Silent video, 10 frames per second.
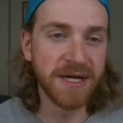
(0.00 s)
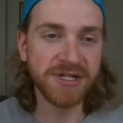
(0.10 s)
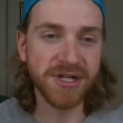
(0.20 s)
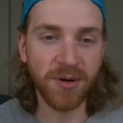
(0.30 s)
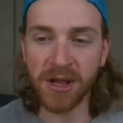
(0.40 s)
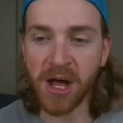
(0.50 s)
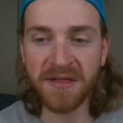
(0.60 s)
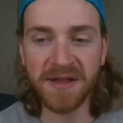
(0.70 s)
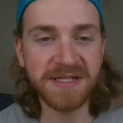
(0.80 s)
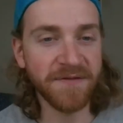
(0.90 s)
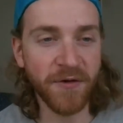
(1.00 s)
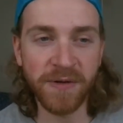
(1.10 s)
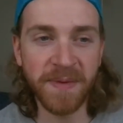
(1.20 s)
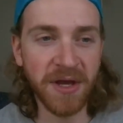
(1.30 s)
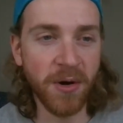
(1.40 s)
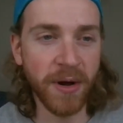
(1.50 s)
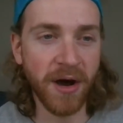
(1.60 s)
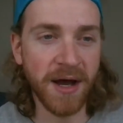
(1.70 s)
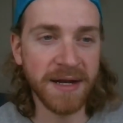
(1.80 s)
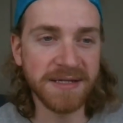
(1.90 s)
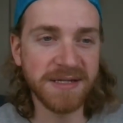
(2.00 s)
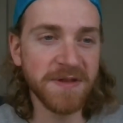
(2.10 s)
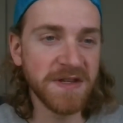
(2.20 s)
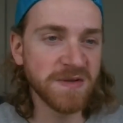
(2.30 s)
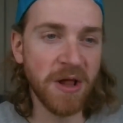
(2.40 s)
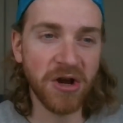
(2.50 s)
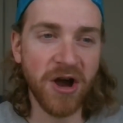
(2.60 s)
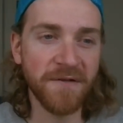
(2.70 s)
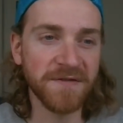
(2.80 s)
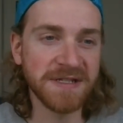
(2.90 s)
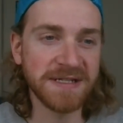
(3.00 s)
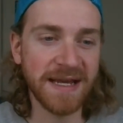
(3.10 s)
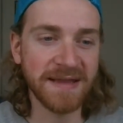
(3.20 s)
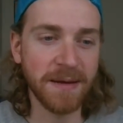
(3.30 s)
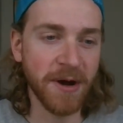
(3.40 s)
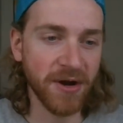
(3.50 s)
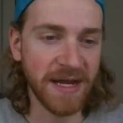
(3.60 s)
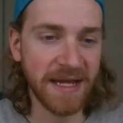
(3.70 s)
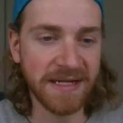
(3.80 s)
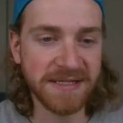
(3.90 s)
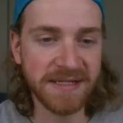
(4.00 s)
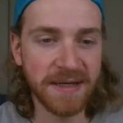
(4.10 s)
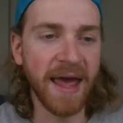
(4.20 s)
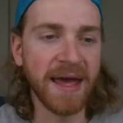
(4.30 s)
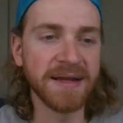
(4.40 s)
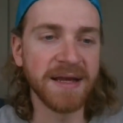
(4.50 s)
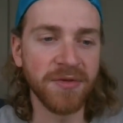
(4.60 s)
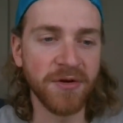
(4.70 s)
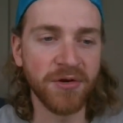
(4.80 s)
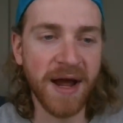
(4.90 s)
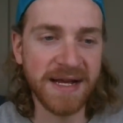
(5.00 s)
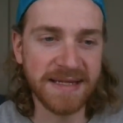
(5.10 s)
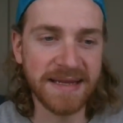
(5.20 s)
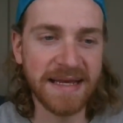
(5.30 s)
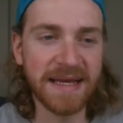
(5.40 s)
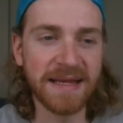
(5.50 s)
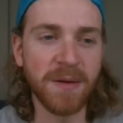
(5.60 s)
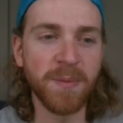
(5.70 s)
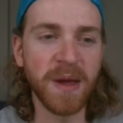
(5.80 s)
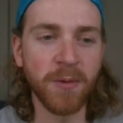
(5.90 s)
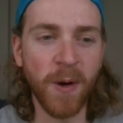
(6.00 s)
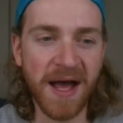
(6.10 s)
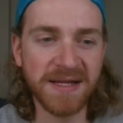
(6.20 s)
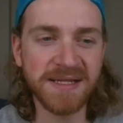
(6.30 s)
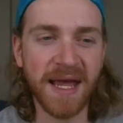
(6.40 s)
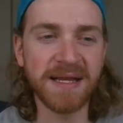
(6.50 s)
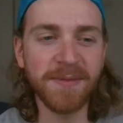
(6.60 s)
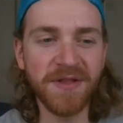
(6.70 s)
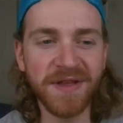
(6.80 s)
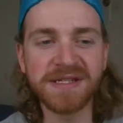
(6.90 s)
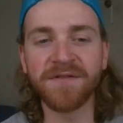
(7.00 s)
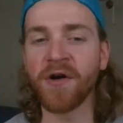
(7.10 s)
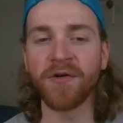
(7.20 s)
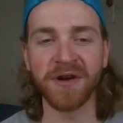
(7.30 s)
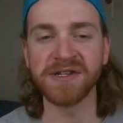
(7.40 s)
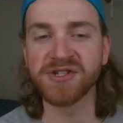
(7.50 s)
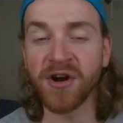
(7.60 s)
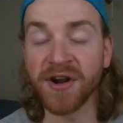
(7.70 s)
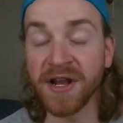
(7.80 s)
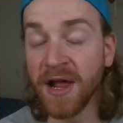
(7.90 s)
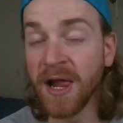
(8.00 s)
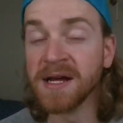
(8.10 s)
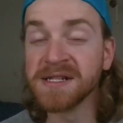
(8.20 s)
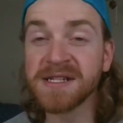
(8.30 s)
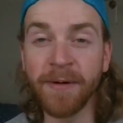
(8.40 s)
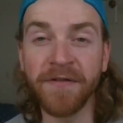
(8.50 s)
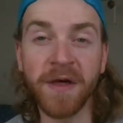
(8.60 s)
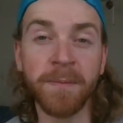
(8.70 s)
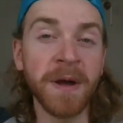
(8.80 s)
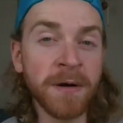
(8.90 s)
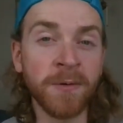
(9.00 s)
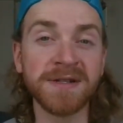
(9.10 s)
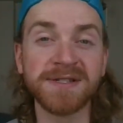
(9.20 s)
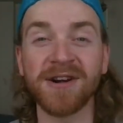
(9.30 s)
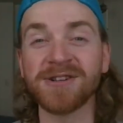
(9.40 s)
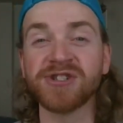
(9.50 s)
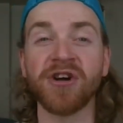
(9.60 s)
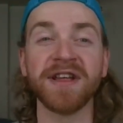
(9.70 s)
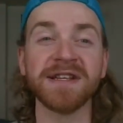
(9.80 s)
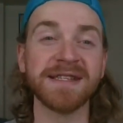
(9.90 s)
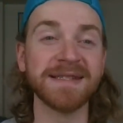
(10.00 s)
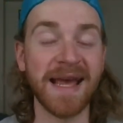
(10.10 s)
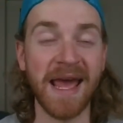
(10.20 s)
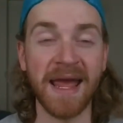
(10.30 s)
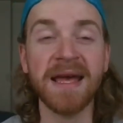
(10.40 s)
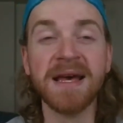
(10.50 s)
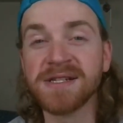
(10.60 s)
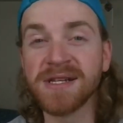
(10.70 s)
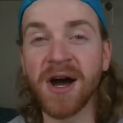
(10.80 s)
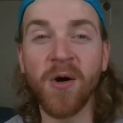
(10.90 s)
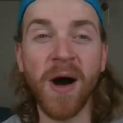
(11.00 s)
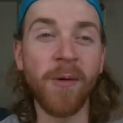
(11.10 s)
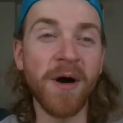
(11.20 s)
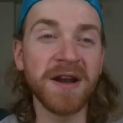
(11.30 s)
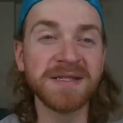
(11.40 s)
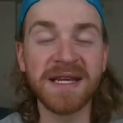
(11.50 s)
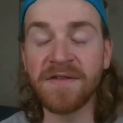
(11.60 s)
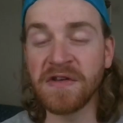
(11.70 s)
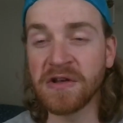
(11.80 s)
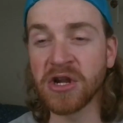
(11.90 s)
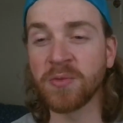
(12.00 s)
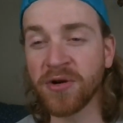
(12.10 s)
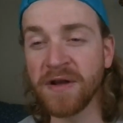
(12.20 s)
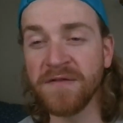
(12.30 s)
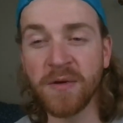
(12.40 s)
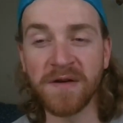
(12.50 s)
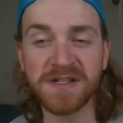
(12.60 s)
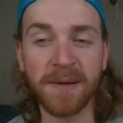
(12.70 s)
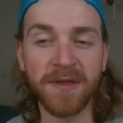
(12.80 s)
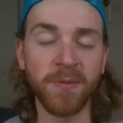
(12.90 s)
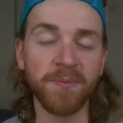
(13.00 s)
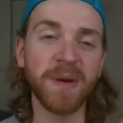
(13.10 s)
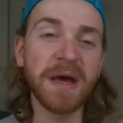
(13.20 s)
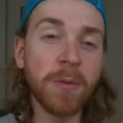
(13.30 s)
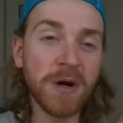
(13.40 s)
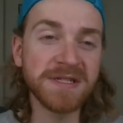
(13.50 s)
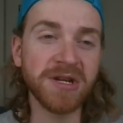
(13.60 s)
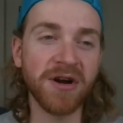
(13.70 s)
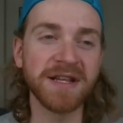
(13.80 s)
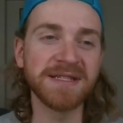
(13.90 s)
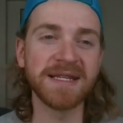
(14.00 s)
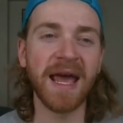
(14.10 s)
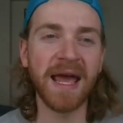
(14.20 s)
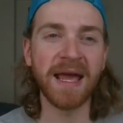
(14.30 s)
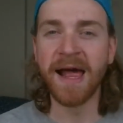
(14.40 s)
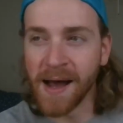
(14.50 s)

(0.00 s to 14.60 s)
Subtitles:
So a lot of these have already been going on. Some of these smaller conferences like the American East and the Horizon League and the Big West, like some of these have already started. Some of the bigger ones are starting today. So I wanted to give you a little preview of some of the big ones starting today.